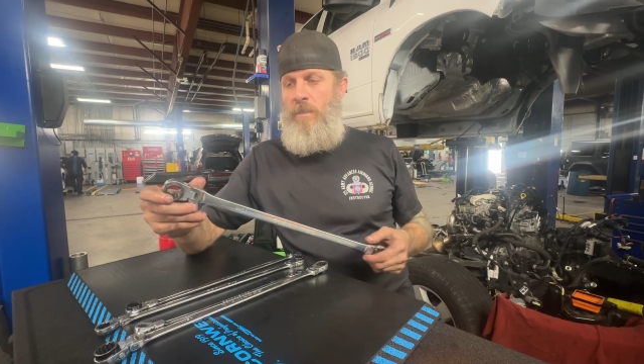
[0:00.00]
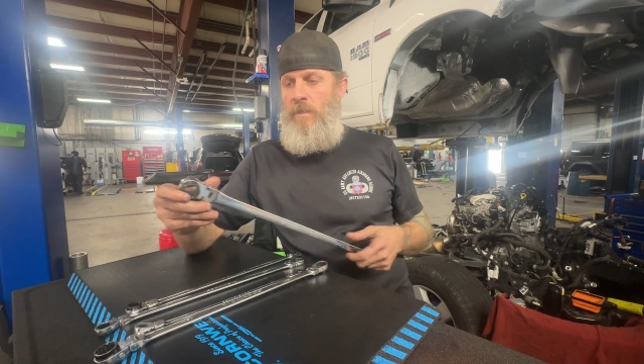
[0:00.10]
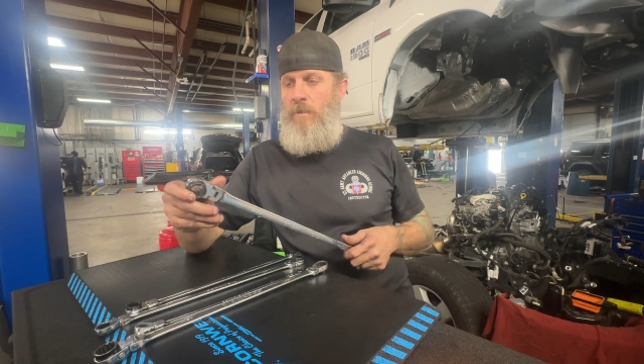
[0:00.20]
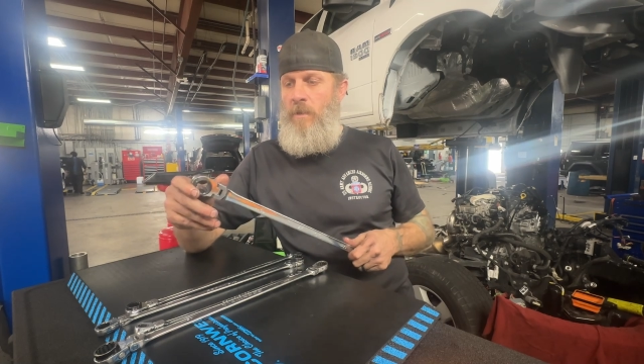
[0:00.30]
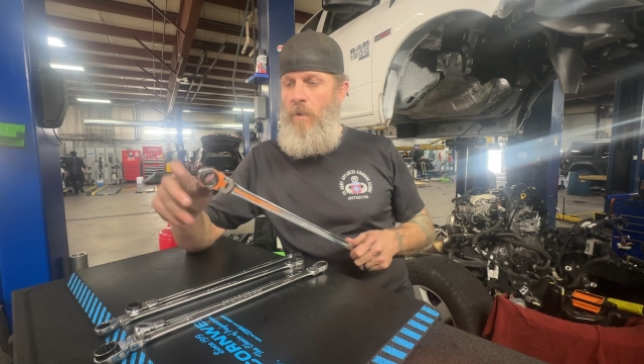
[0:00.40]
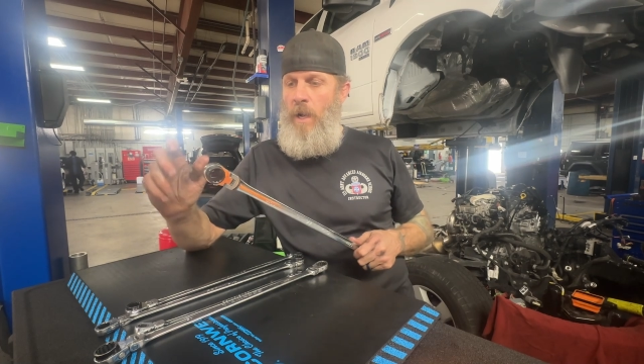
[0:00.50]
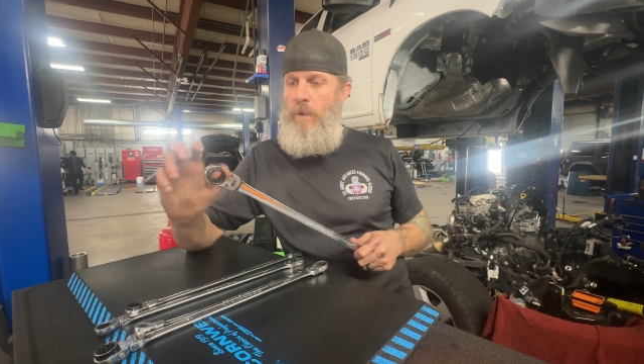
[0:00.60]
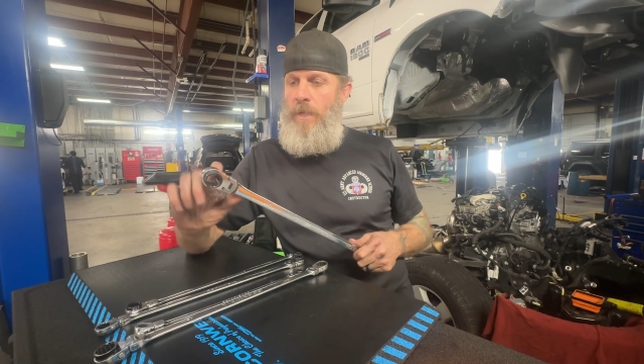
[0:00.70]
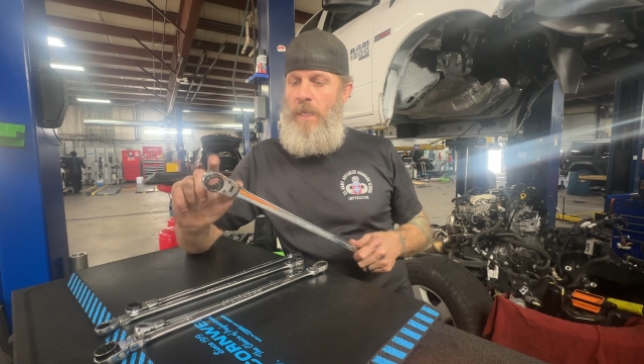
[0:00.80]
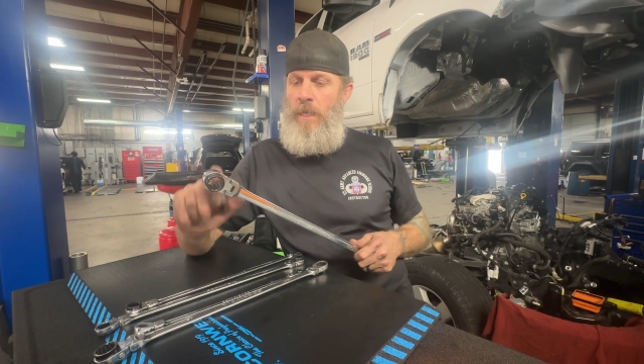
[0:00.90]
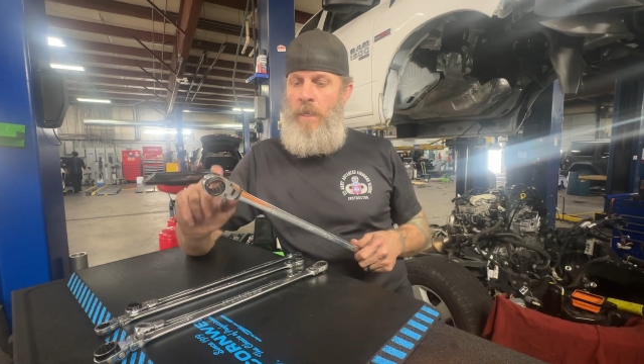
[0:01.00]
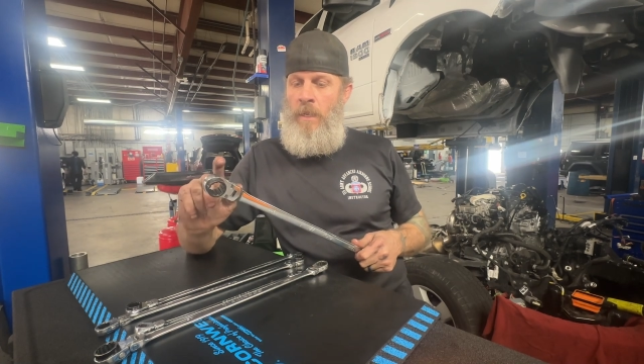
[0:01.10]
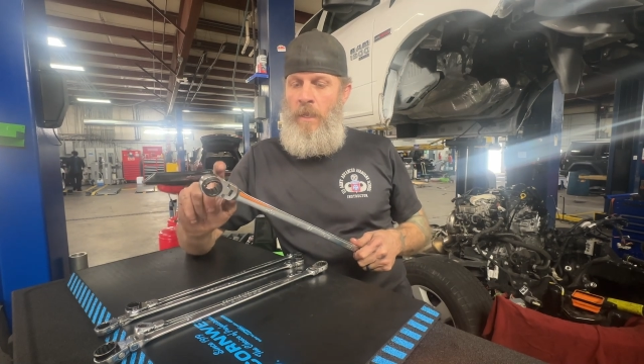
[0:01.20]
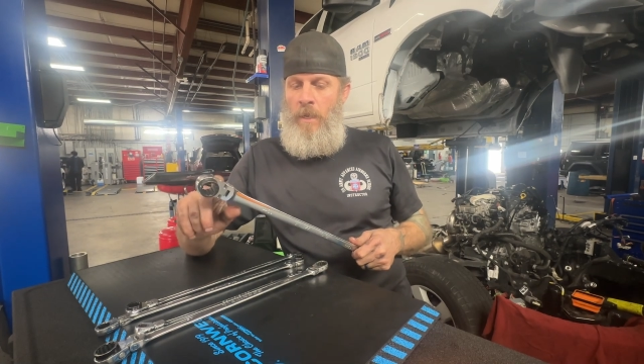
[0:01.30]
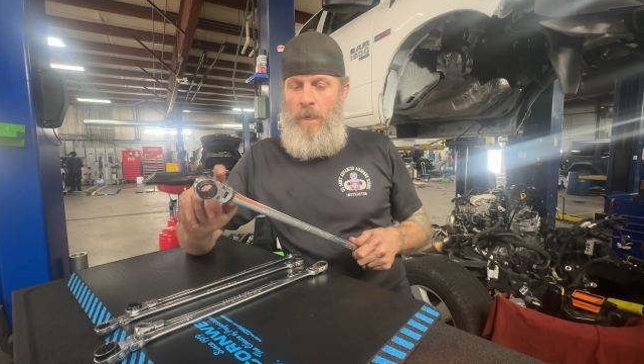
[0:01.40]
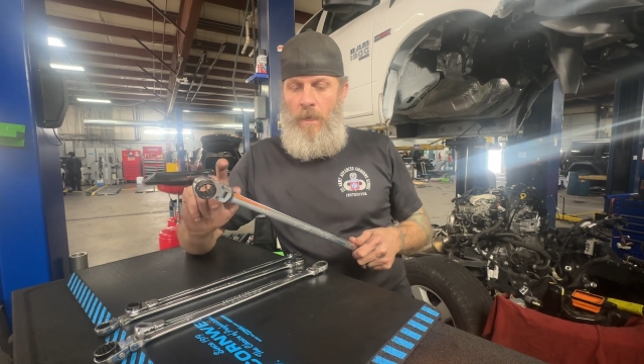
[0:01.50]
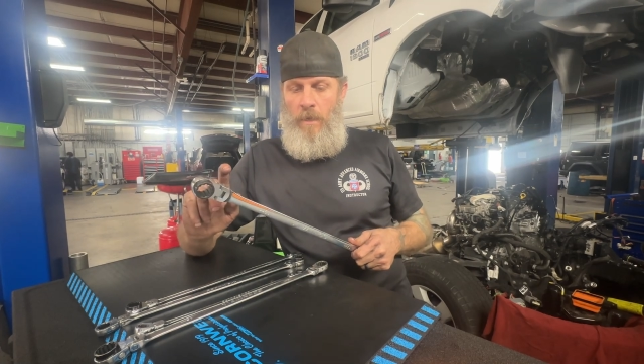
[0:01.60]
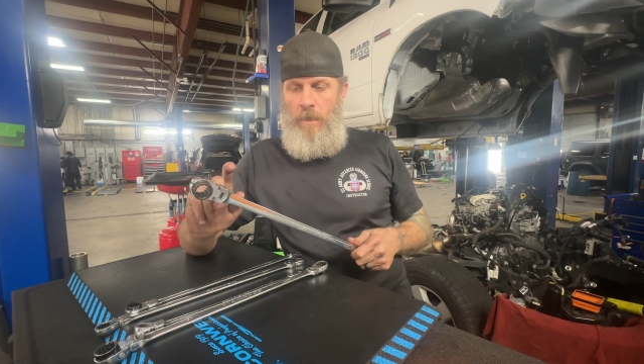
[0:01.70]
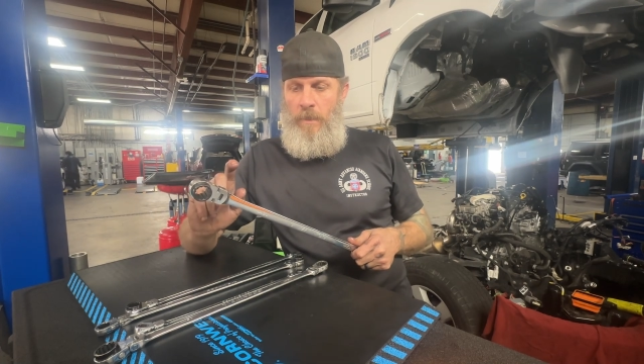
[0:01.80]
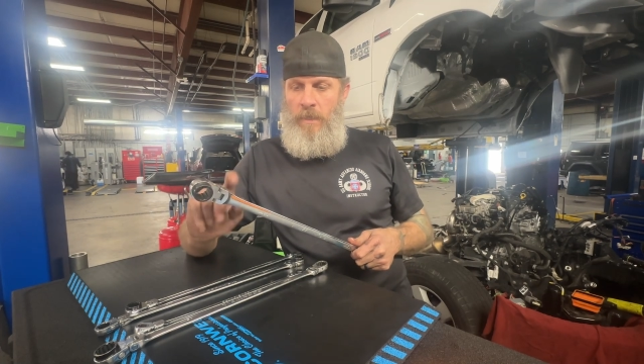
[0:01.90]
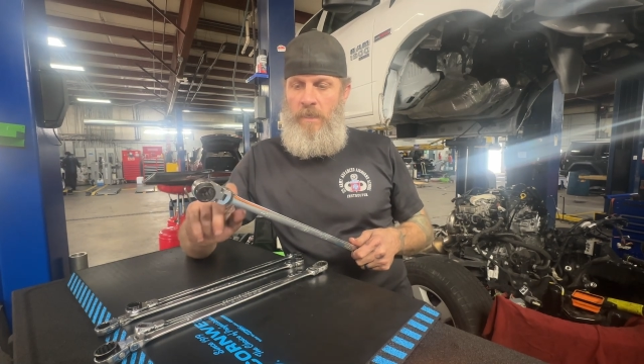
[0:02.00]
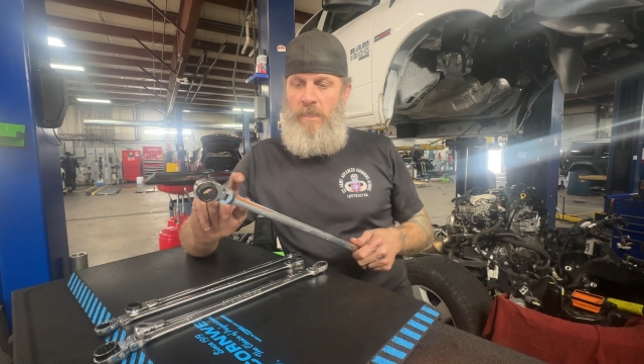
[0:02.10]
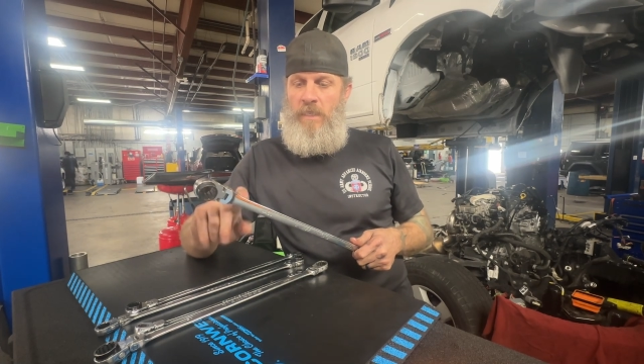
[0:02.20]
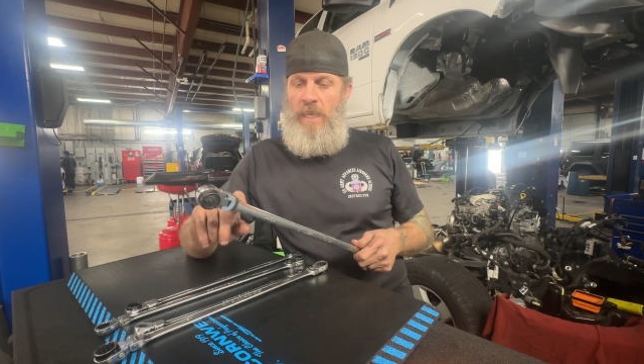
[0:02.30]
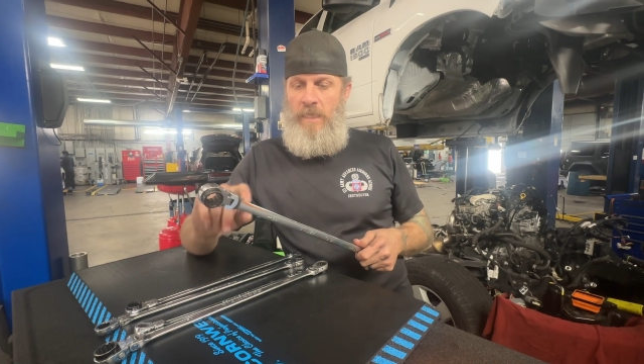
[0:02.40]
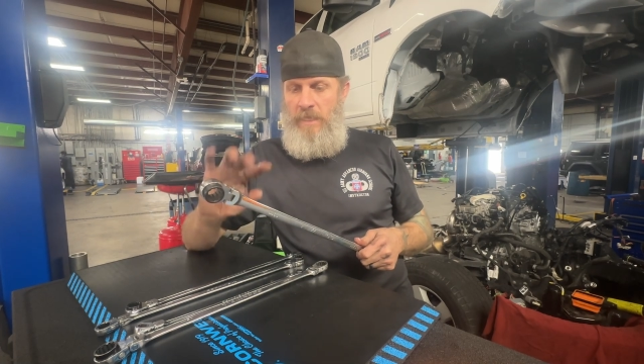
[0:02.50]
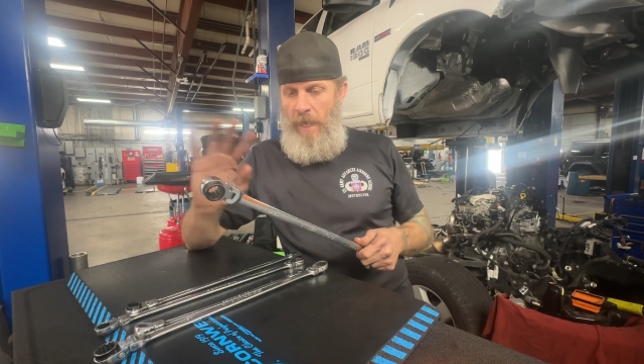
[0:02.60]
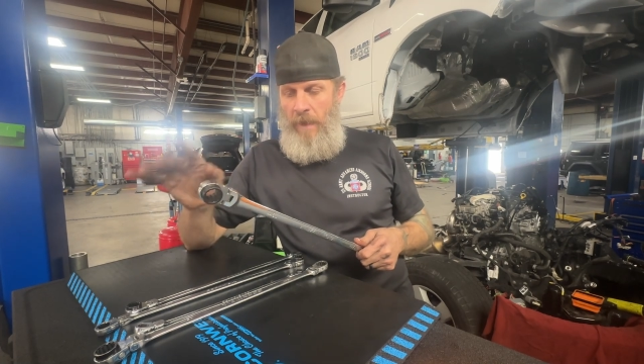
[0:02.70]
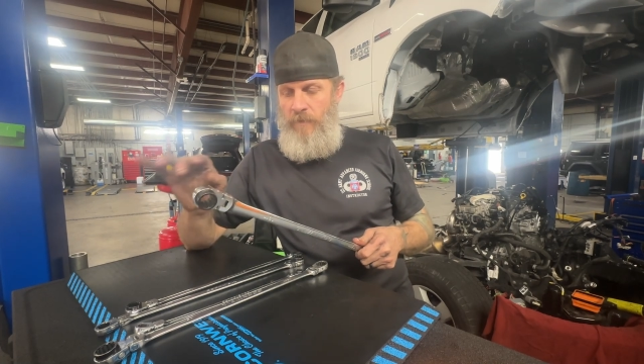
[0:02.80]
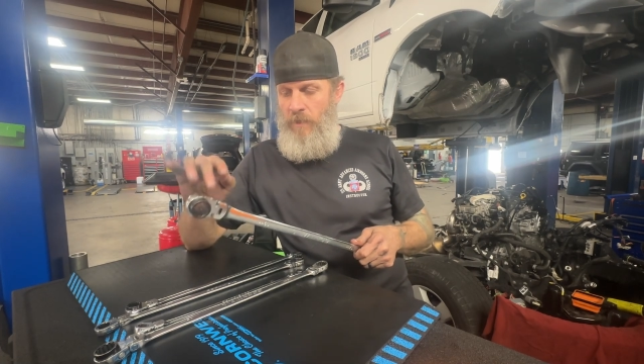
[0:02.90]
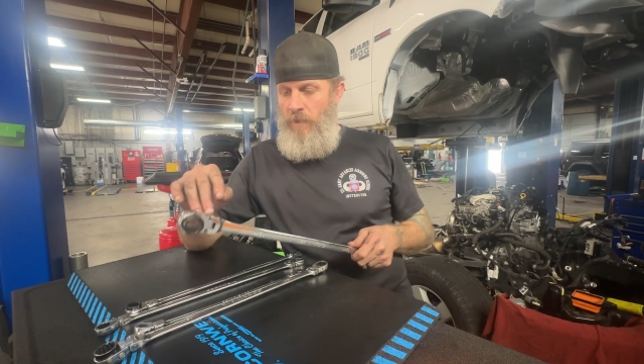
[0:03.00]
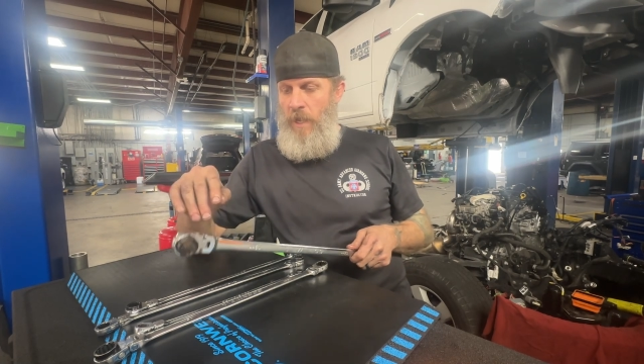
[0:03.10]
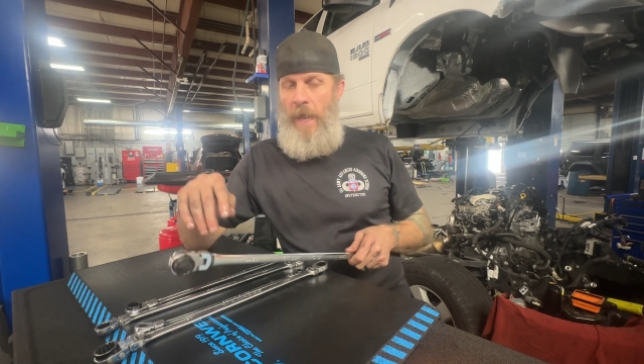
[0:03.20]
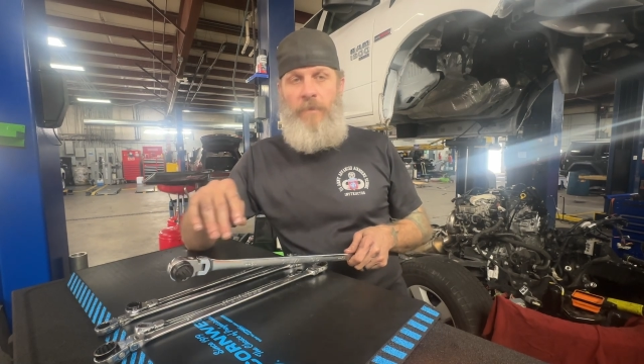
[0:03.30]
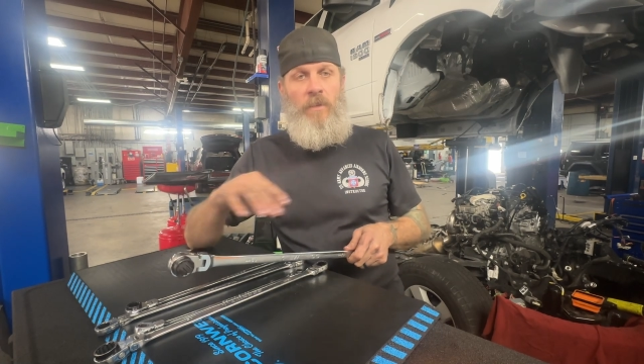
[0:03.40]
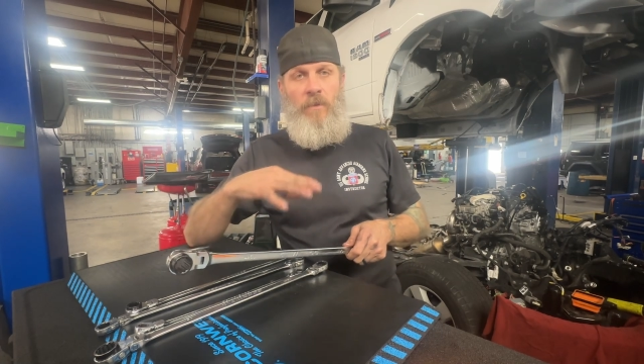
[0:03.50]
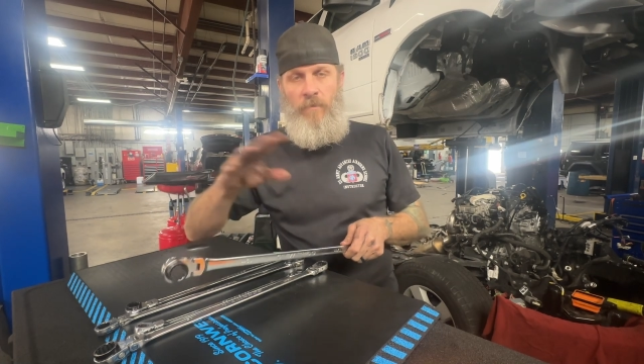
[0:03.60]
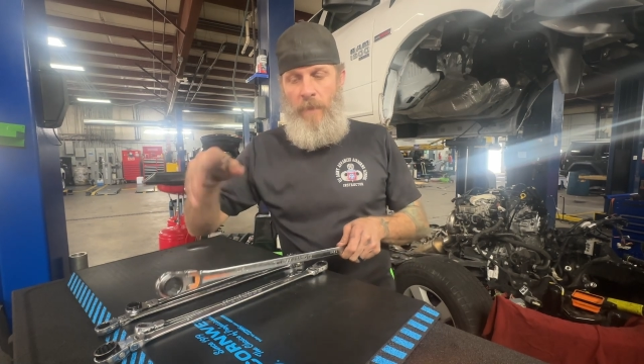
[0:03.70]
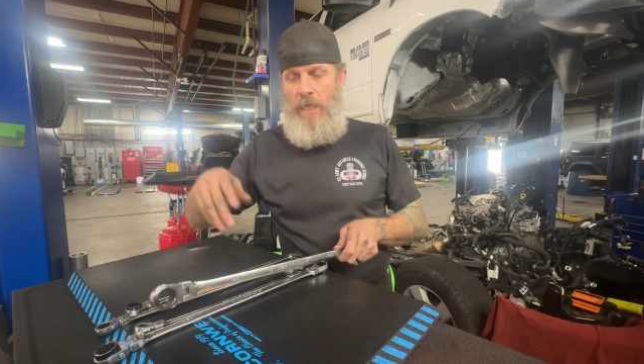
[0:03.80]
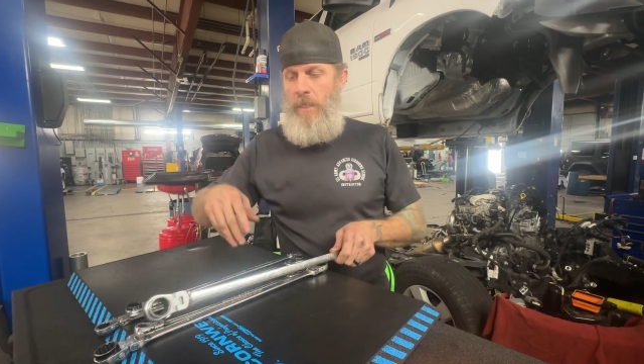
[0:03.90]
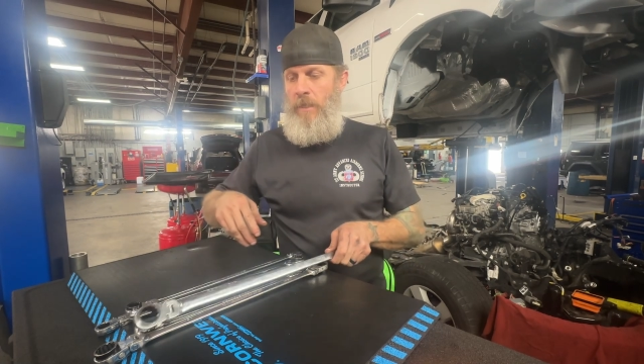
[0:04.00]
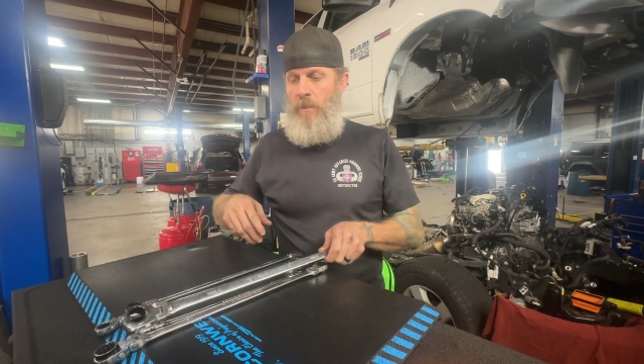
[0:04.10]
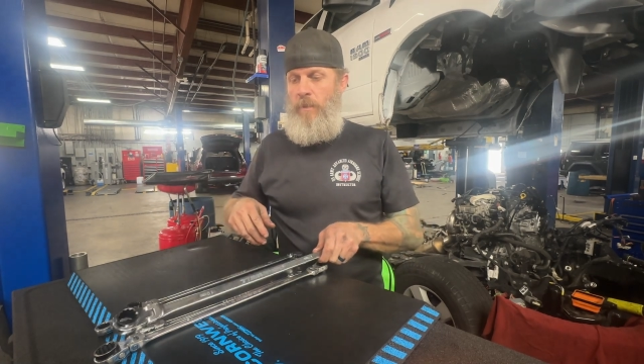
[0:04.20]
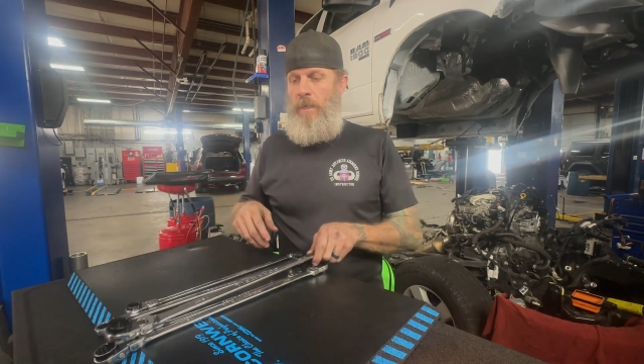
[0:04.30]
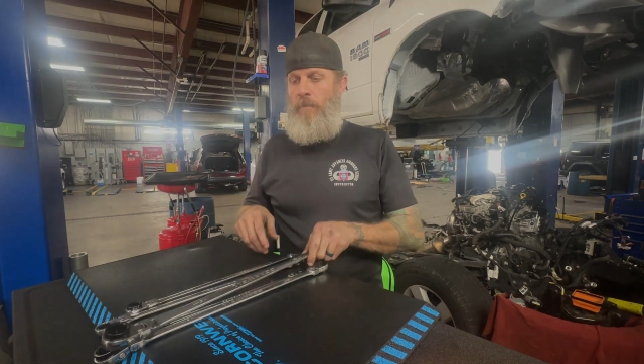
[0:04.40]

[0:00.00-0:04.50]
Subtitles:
So go out and get these sets after you've made a little bit of